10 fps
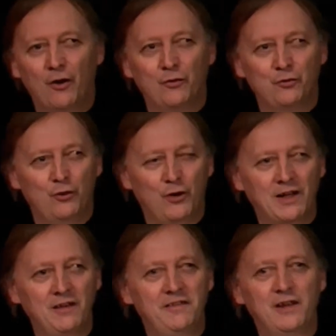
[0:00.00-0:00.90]
the
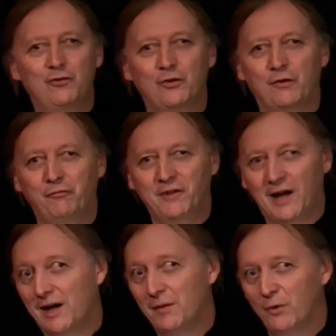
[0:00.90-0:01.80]
organization of
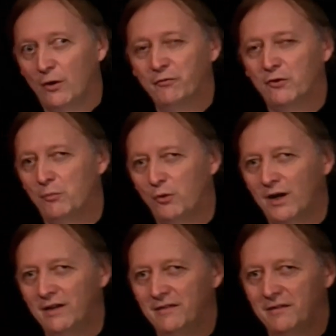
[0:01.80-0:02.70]
time, of
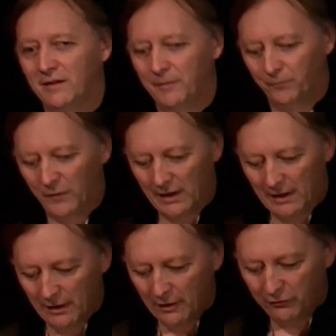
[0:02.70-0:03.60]
temporality.
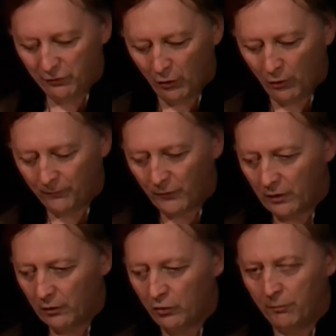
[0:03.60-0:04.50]
So
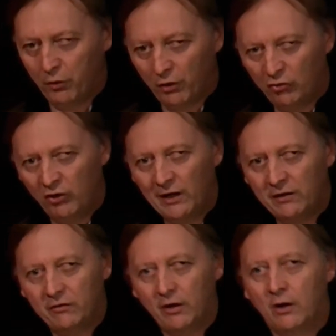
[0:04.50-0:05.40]
the
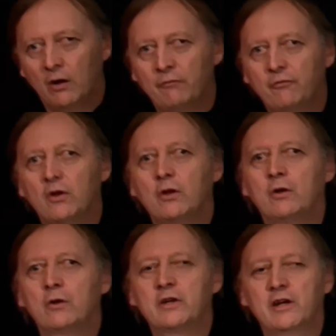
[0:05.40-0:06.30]
project of
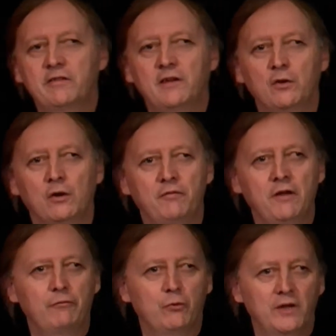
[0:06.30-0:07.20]
Kirsanoff and
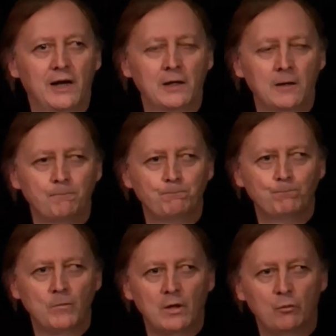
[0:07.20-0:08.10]
Fondane,
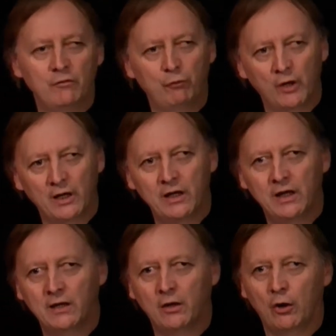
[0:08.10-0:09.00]
with Hoérée
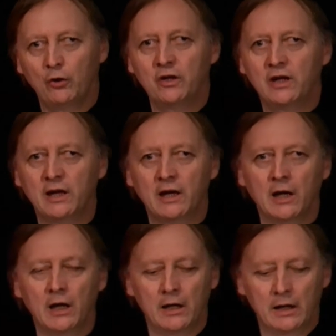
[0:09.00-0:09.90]
and Honegger,
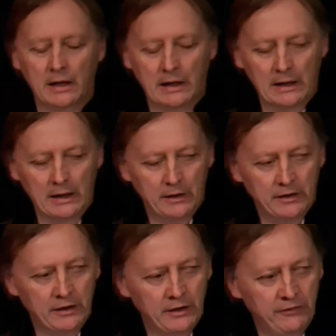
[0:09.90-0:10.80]

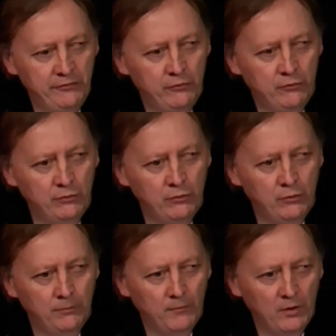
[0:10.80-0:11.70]
is
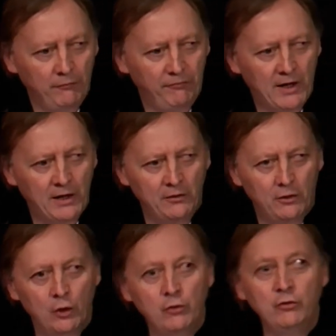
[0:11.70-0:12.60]
to find
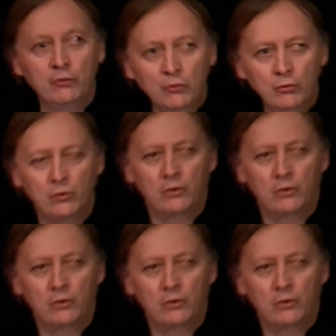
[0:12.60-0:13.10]
a new